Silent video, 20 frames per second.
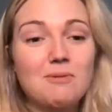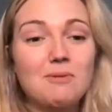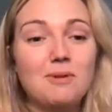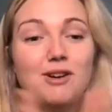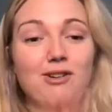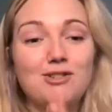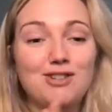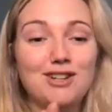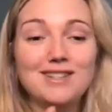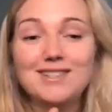
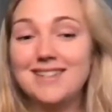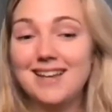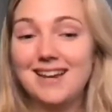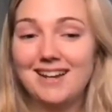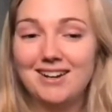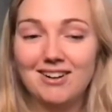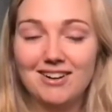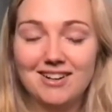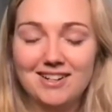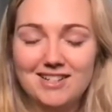We are just
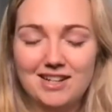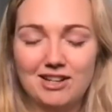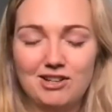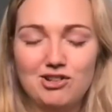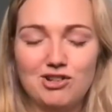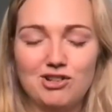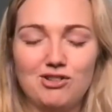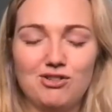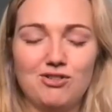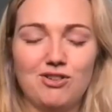setting our
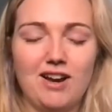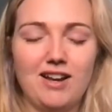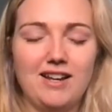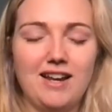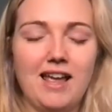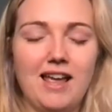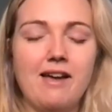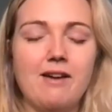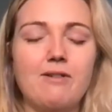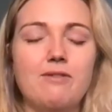intentions right
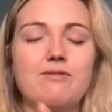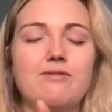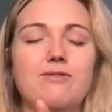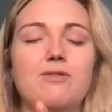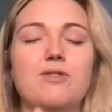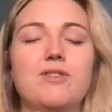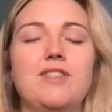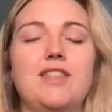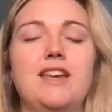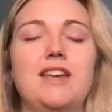now
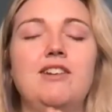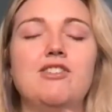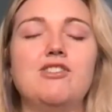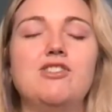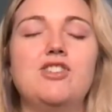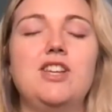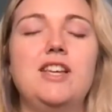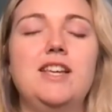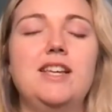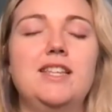for the
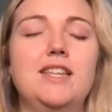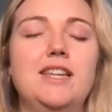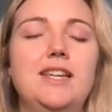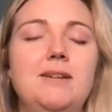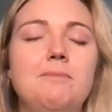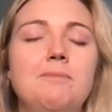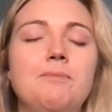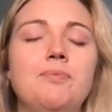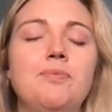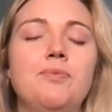energy healing.